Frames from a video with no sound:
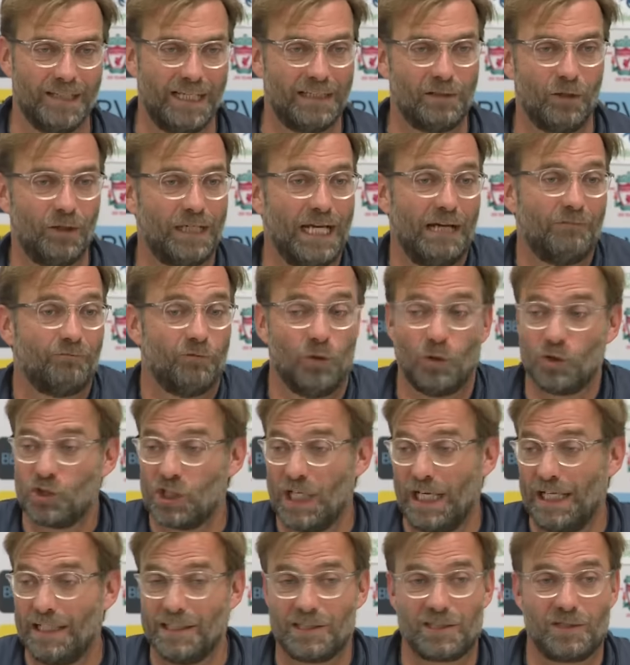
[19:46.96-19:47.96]
They don't have no
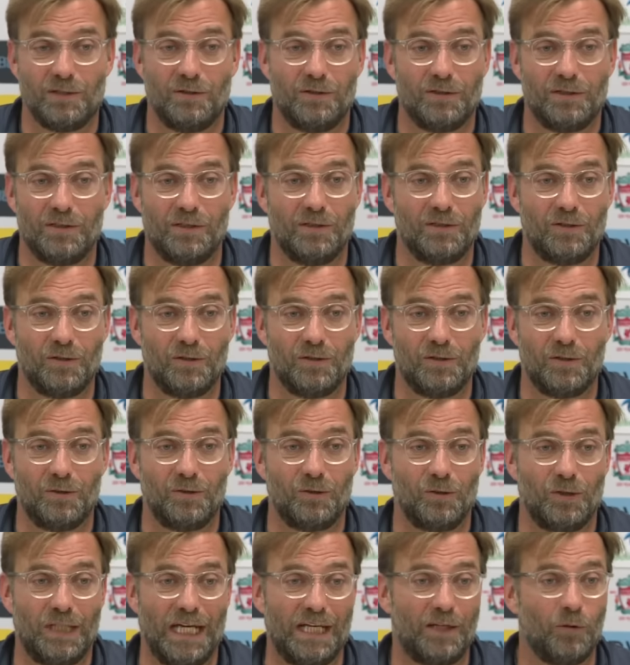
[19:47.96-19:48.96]
chance to, to,
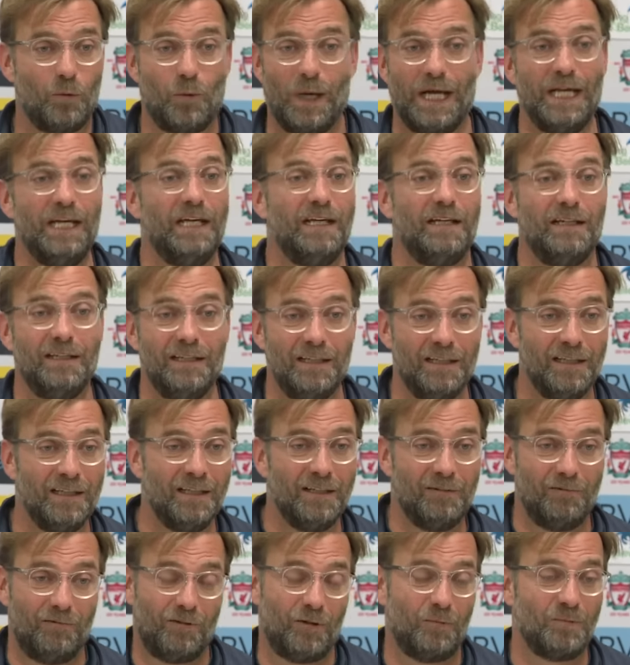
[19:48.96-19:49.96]
to, to get away
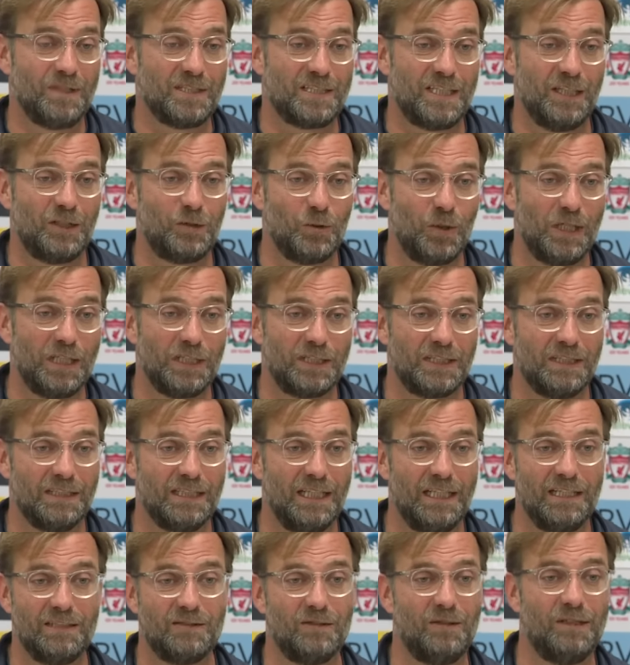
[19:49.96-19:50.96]
from the situation.
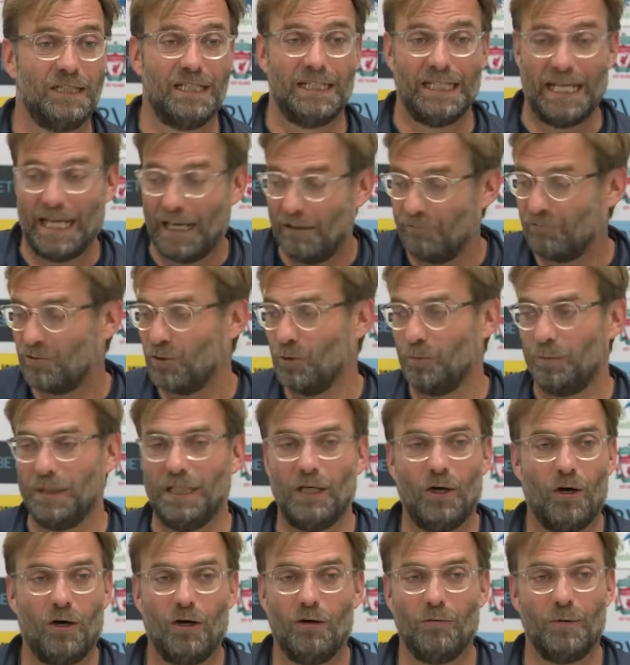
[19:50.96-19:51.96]
Eh? So they have to
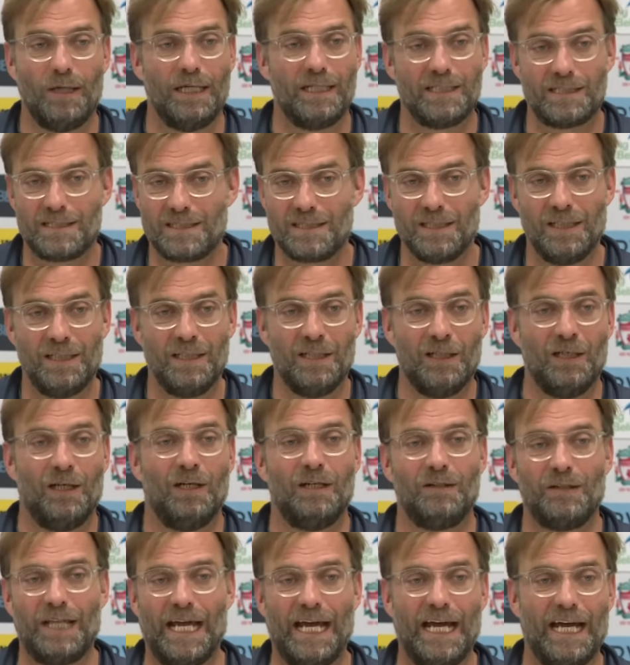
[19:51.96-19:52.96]
be always
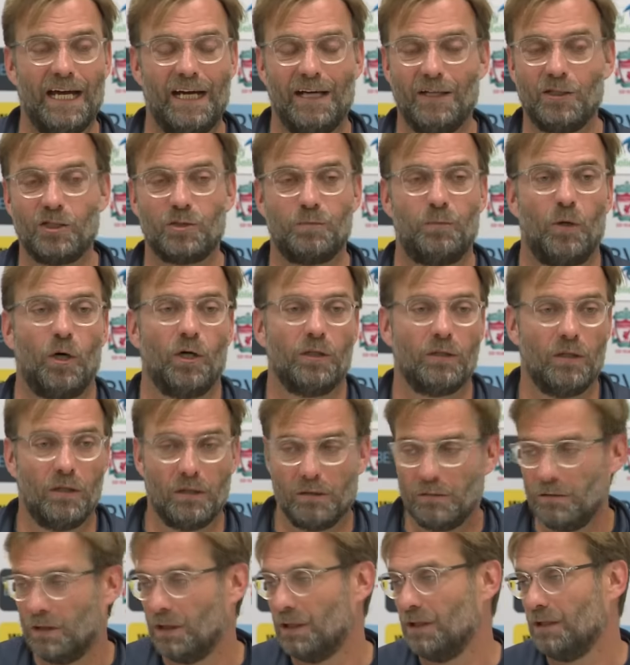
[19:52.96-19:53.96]
there and spot
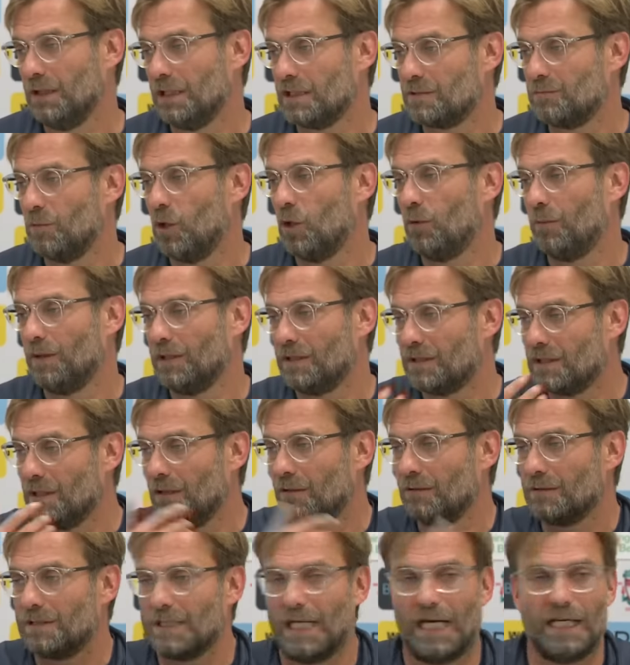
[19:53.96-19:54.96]
on. In this moment,
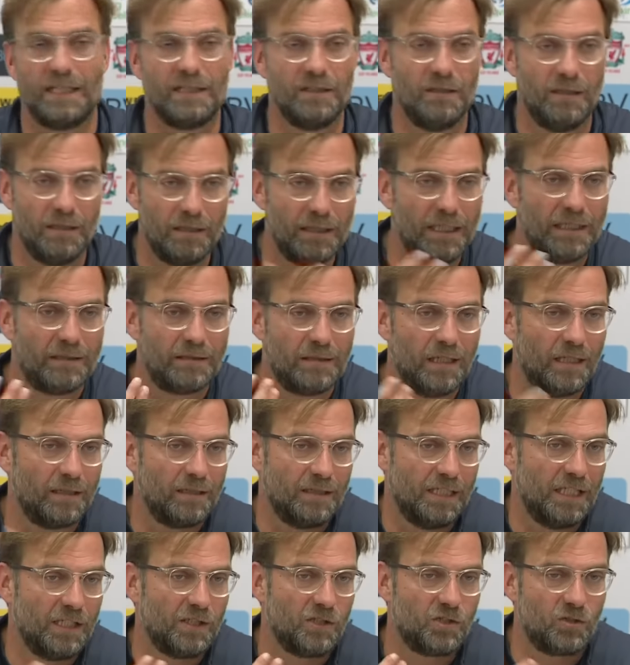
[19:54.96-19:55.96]
so Sadio had
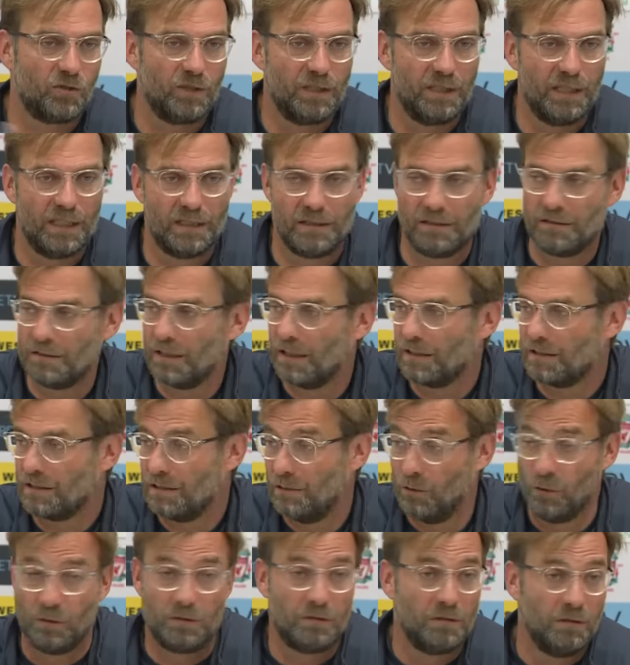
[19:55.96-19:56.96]
got an injury, and
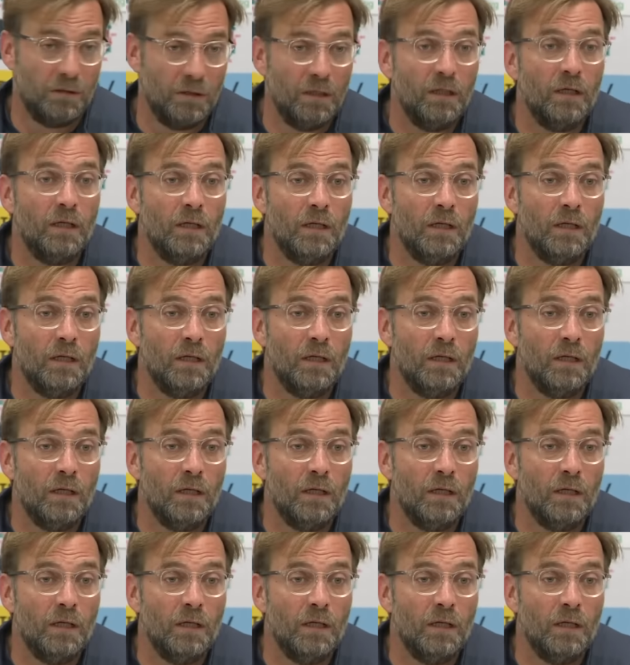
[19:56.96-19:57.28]
that could